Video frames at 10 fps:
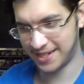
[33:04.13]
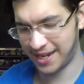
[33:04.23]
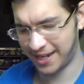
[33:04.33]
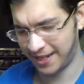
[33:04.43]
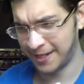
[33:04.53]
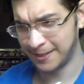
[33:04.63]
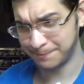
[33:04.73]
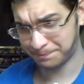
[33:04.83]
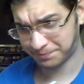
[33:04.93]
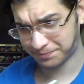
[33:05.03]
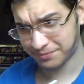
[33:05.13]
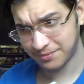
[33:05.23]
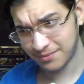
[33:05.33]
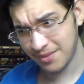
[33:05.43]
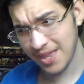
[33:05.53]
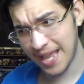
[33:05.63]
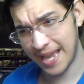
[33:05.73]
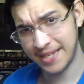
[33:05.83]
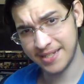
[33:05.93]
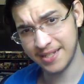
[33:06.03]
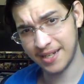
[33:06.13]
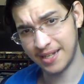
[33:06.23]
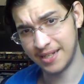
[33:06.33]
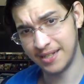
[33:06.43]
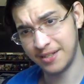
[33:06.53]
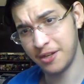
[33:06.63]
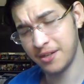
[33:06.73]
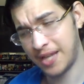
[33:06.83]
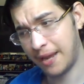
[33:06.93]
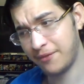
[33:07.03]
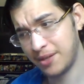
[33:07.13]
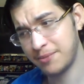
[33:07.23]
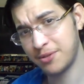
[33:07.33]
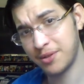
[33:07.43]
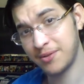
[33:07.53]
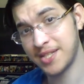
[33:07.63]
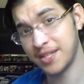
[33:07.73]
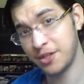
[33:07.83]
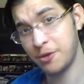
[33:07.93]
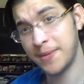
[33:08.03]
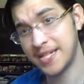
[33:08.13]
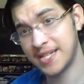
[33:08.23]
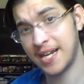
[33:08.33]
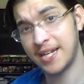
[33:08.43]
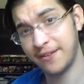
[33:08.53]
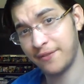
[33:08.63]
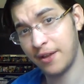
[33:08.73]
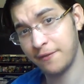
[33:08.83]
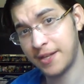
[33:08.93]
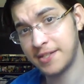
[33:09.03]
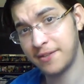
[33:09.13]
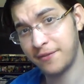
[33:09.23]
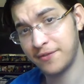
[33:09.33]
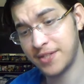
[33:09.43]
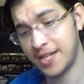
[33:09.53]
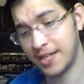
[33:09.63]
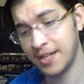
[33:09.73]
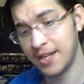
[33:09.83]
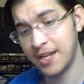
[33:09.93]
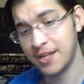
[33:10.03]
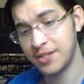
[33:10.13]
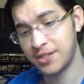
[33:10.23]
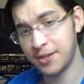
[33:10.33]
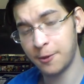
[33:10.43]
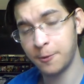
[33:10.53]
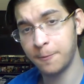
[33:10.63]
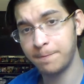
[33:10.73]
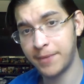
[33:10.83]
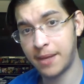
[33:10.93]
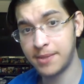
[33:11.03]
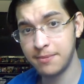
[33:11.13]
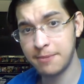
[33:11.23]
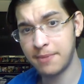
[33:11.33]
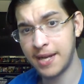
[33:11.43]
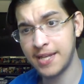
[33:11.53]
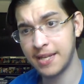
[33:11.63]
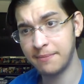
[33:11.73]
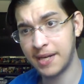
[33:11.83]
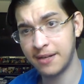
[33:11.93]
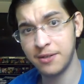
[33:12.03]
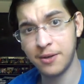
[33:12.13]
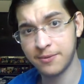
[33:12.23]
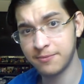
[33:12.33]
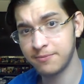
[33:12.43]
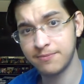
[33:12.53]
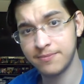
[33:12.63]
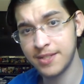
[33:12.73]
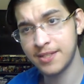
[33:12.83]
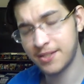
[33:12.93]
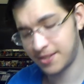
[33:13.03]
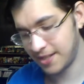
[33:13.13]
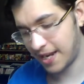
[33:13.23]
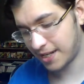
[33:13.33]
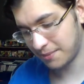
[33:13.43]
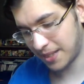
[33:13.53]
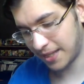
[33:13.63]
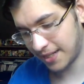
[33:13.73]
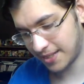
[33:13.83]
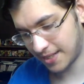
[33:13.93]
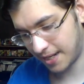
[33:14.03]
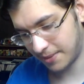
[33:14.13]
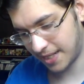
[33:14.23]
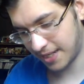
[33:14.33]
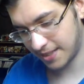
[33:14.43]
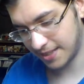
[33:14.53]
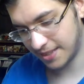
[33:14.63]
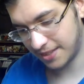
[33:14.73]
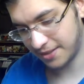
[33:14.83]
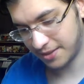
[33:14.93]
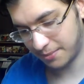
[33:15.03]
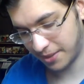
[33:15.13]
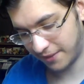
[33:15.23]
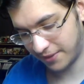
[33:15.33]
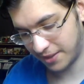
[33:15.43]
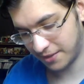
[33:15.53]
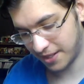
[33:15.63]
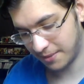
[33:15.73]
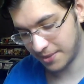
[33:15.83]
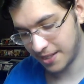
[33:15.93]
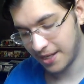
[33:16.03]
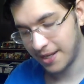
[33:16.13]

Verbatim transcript: Sky and halfway between the release of No Man's Sky and Final Fantasy 15. So I'm going to be buying it, but I don't know. There's not going to be a lot of time at the end of this year to play video games.